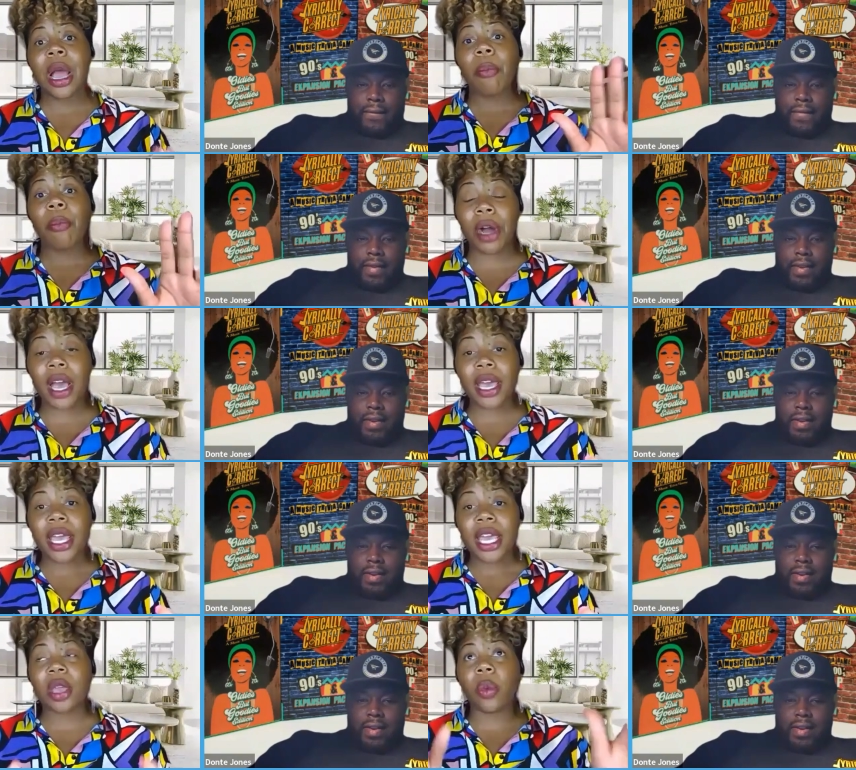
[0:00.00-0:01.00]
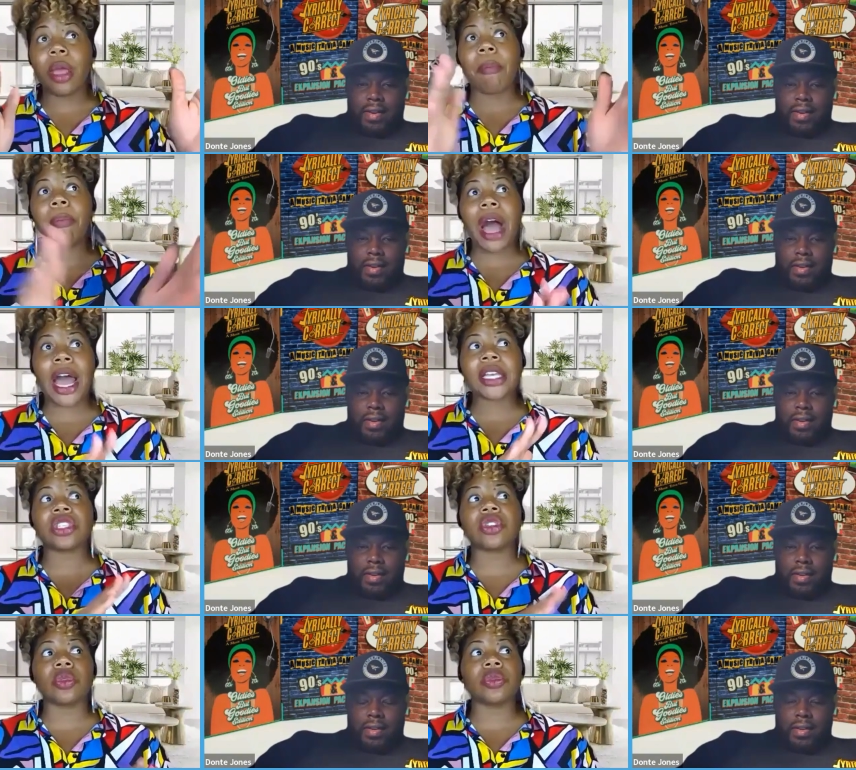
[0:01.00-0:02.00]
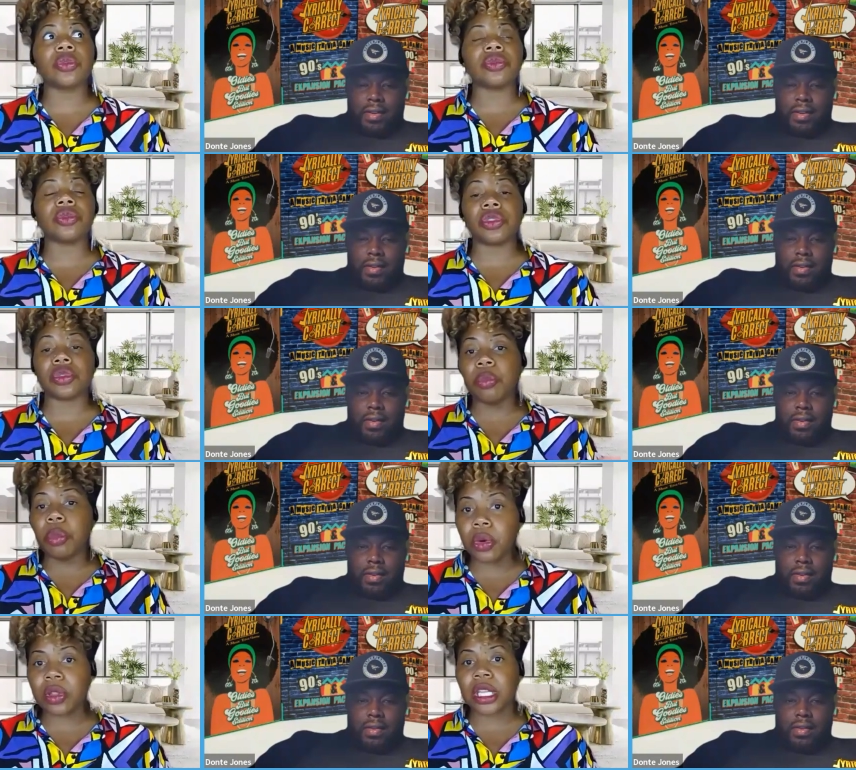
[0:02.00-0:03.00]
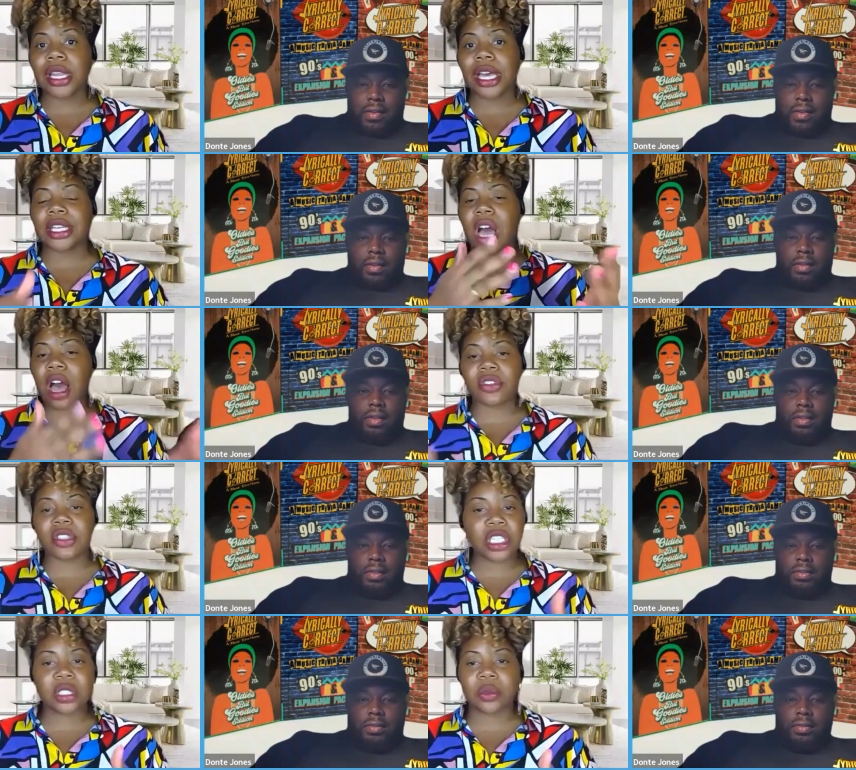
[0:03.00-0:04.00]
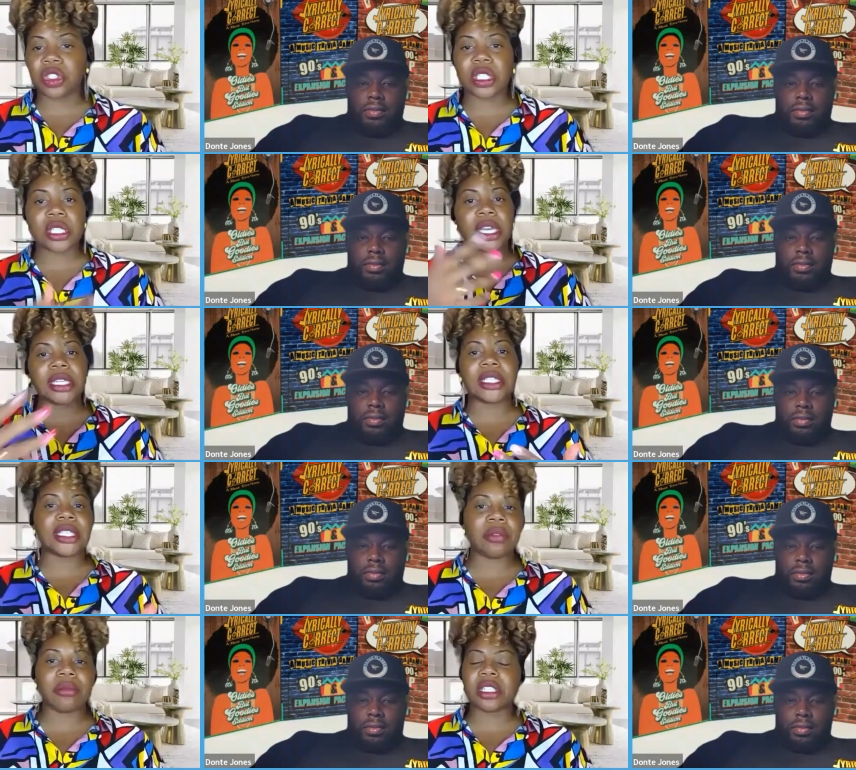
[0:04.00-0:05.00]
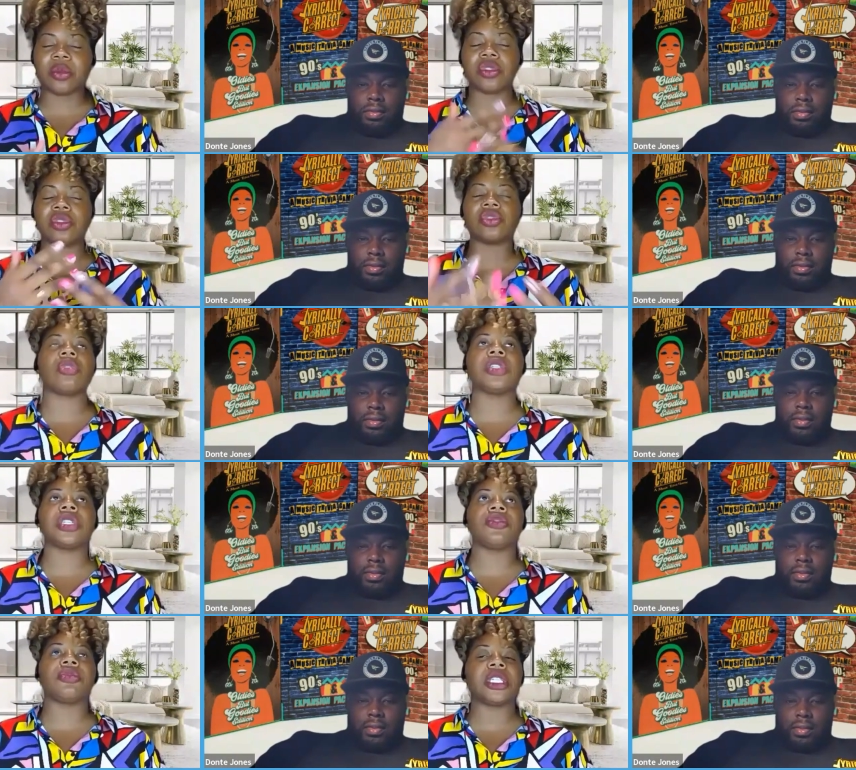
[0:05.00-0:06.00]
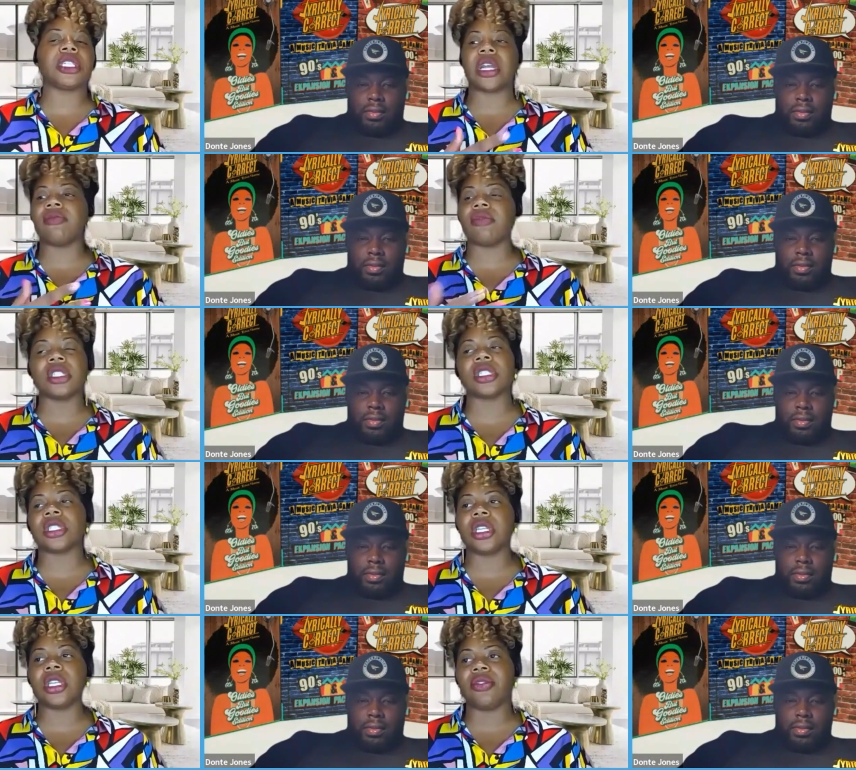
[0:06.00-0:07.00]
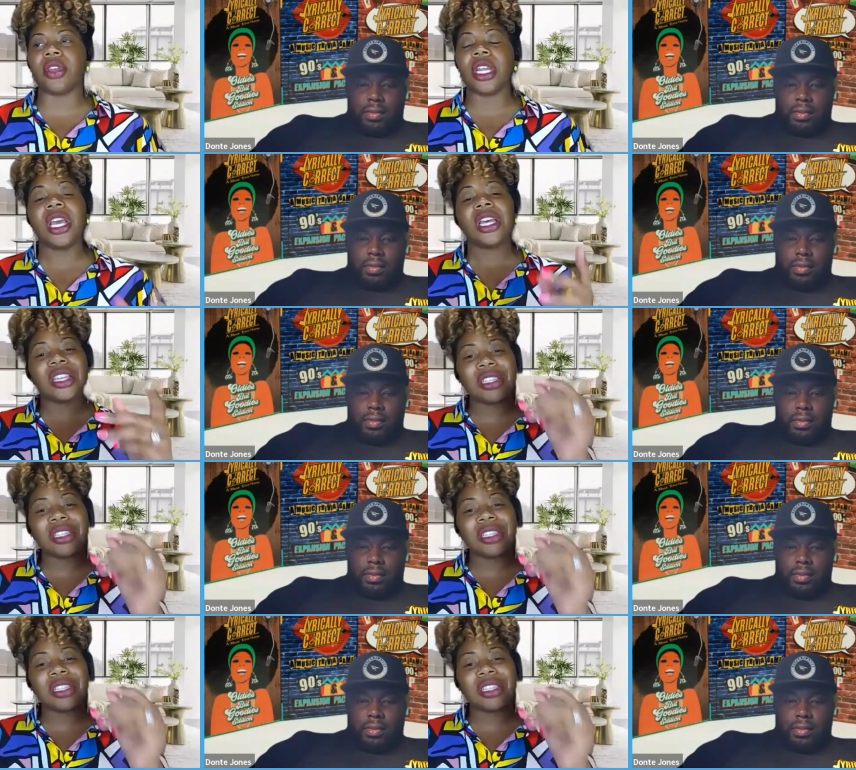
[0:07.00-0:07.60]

Speaker 1: but it went by so smoothly. Like, the conversation was just like seamless. There was so much information. I really just couldn't even, this